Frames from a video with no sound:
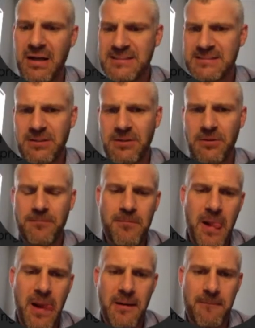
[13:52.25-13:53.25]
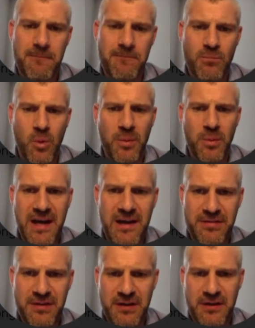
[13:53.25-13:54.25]
So what we
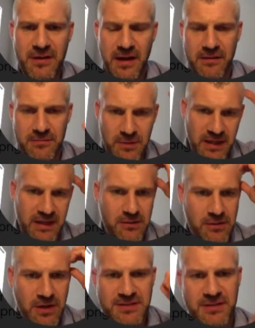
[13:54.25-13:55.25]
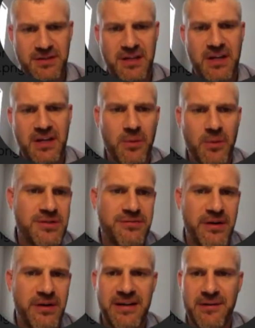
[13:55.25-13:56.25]
have here, and I crossed out the keyword just
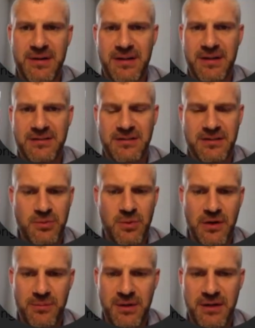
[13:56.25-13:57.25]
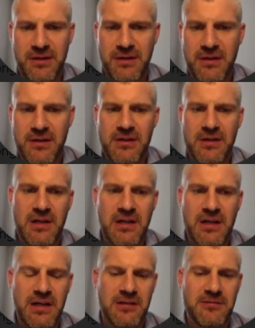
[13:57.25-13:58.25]
for anonymity because I just want to be
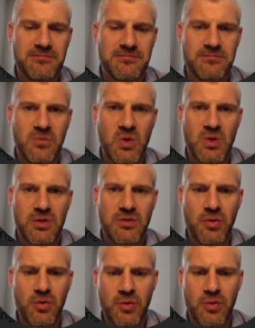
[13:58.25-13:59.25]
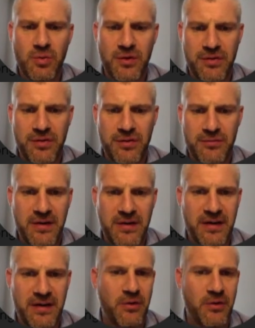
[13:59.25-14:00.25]
cool with
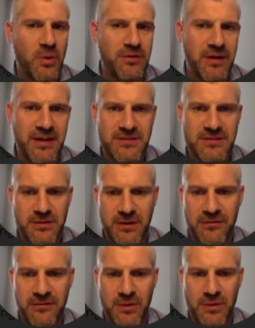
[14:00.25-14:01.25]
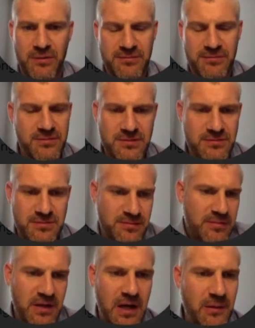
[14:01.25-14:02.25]
everyone, right? So
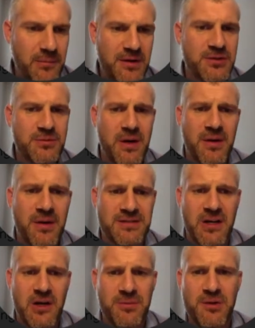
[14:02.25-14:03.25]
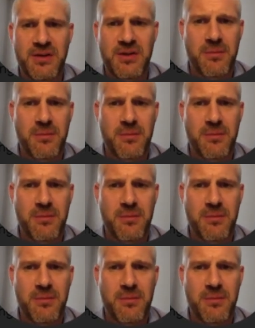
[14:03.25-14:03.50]
I'm going to do my best to help you get the